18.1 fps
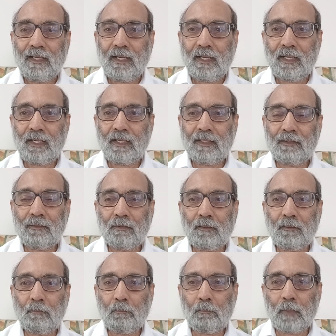and
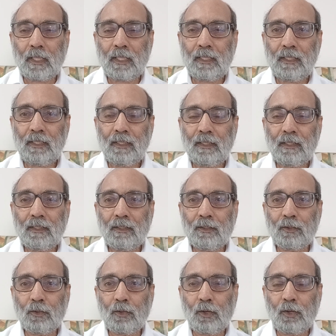many
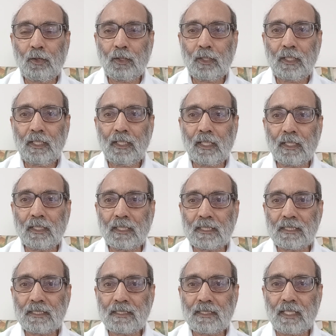wrongly
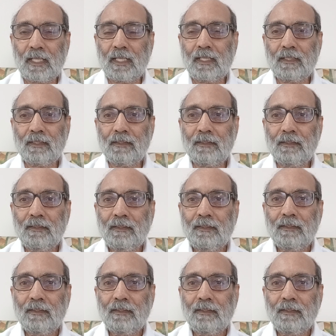understand